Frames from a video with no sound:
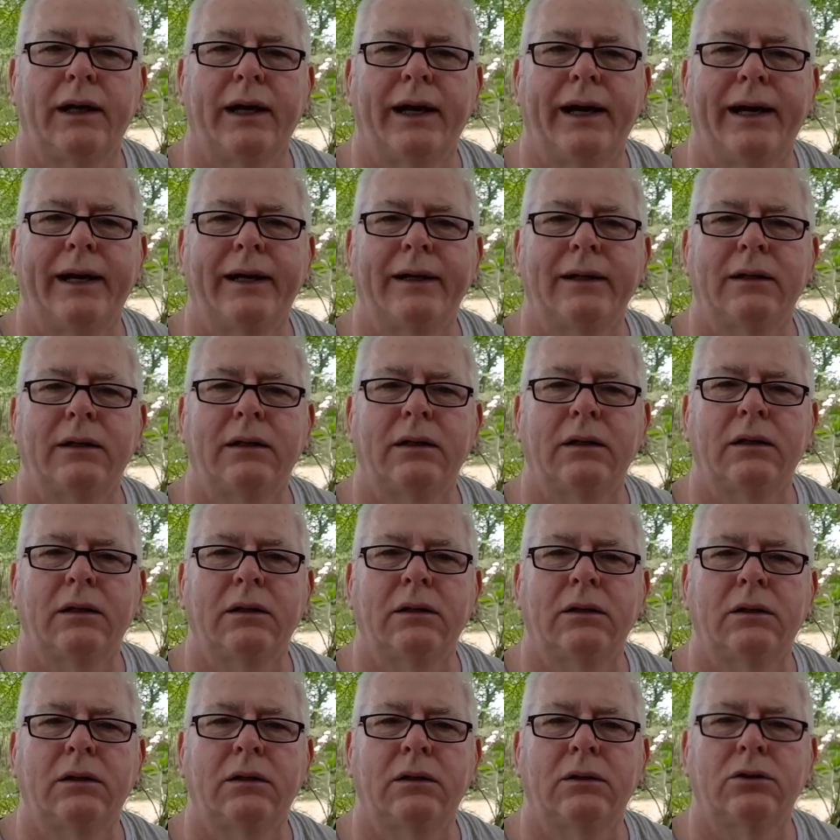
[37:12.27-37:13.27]
Had
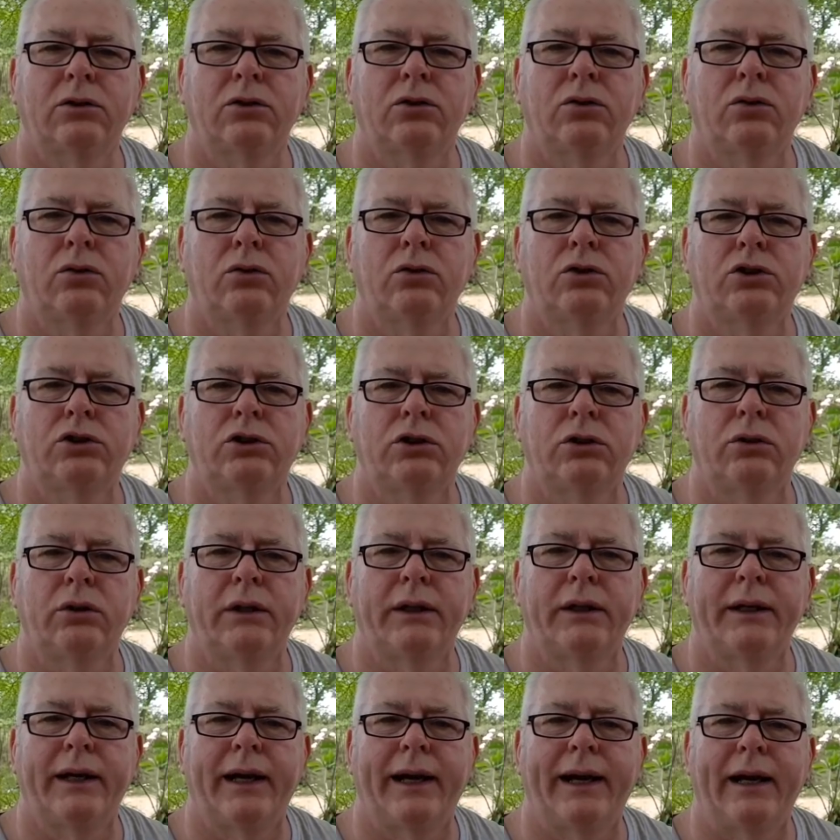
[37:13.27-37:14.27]
the school
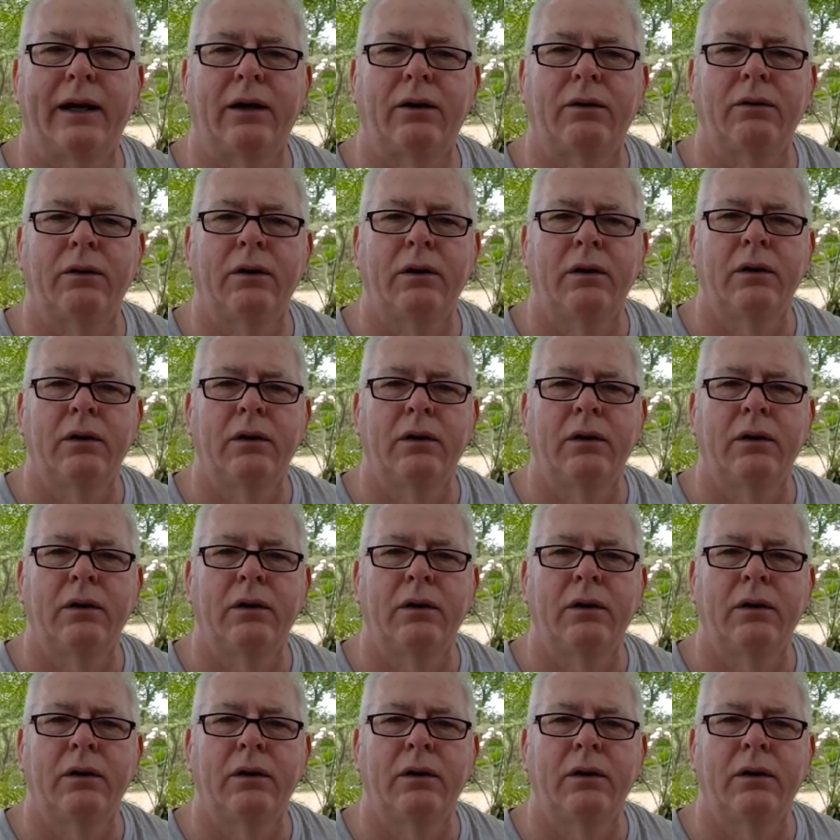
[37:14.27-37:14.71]
shooting out